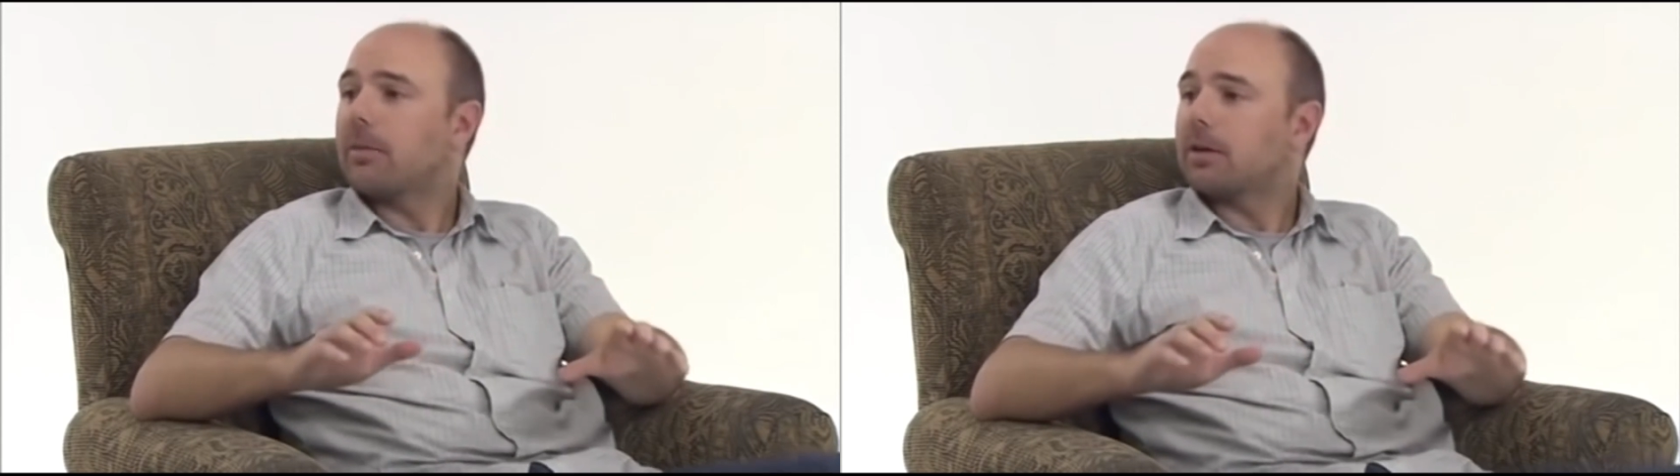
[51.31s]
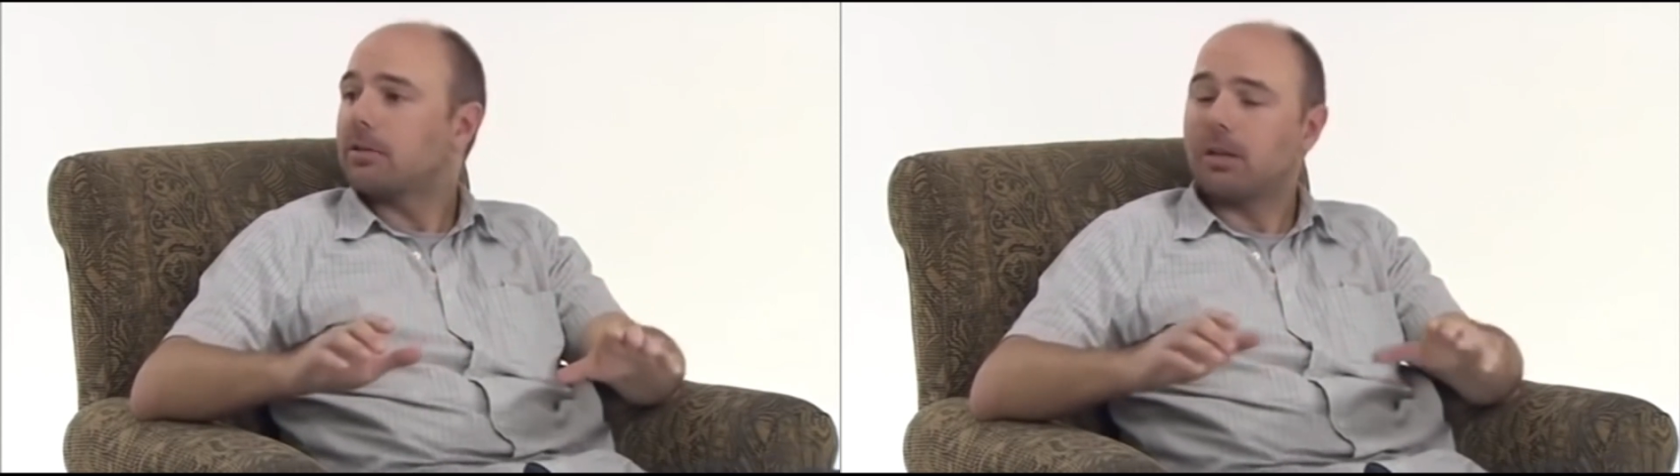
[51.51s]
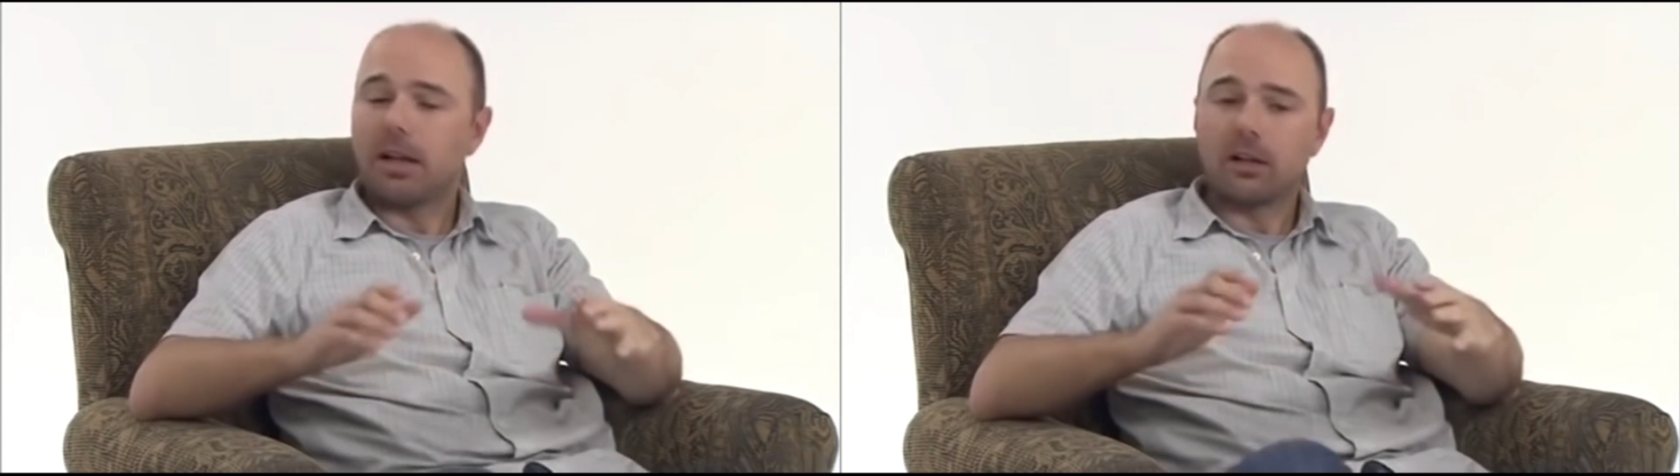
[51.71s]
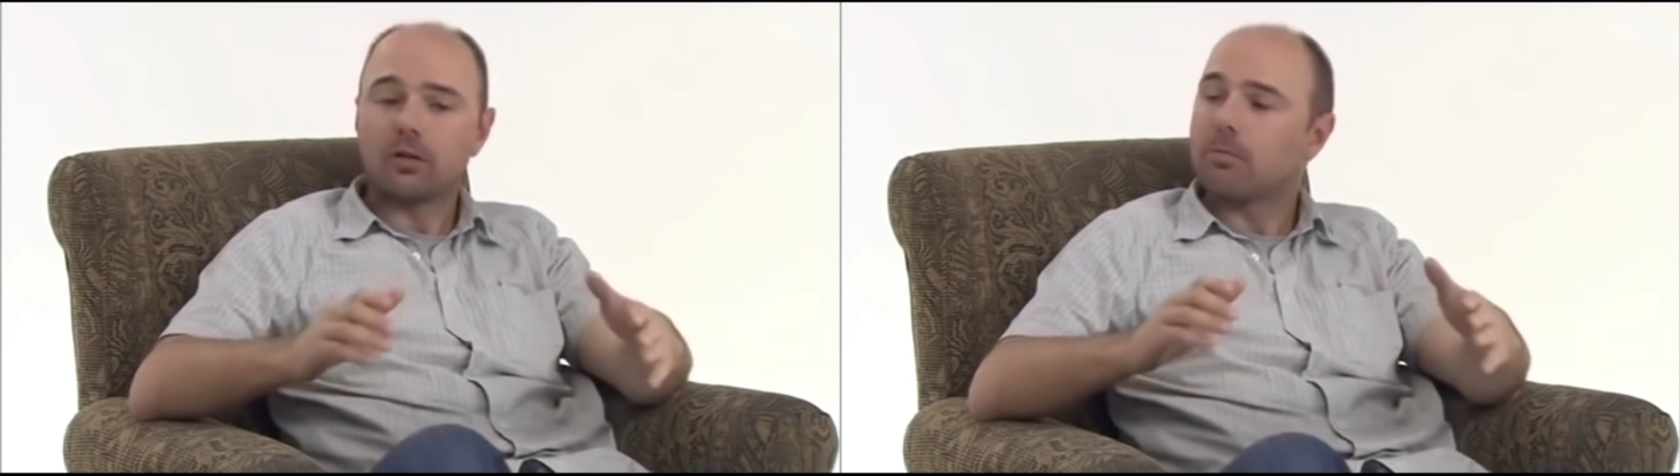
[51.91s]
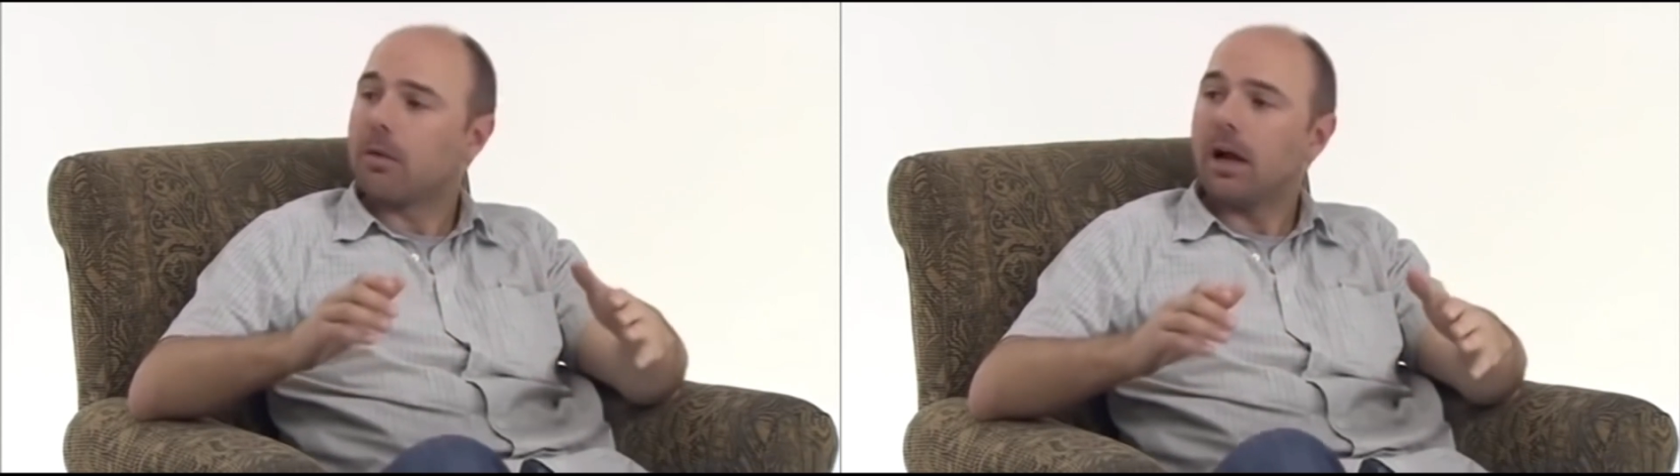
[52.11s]
about something that
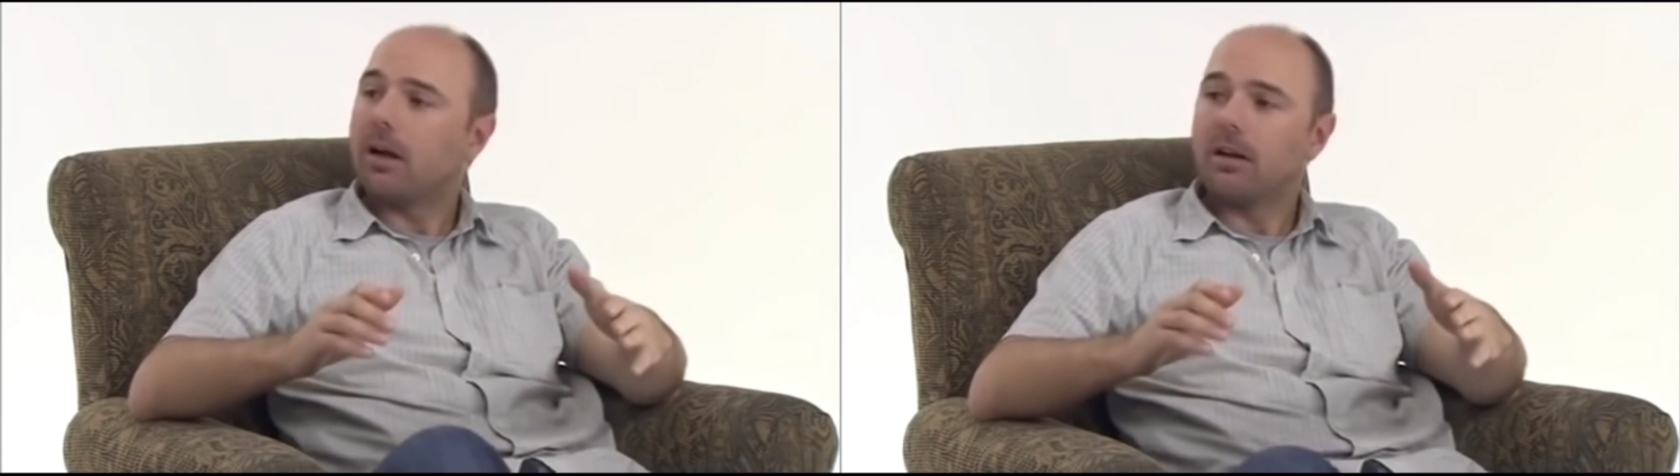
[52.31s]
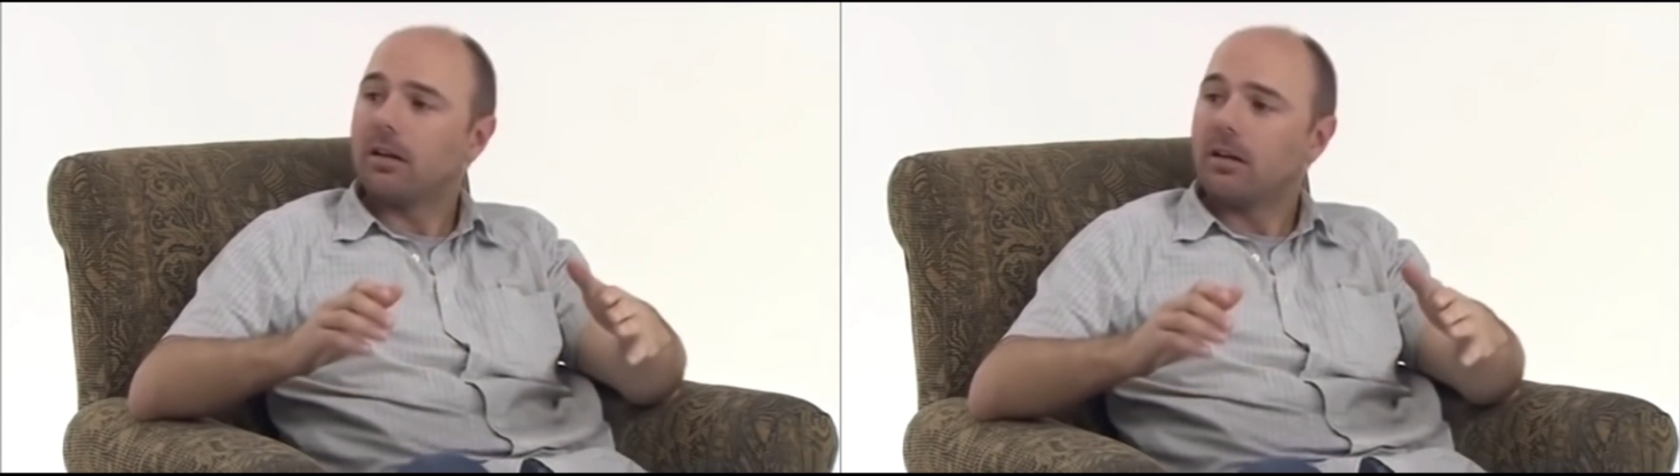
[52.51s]
doesn't matter.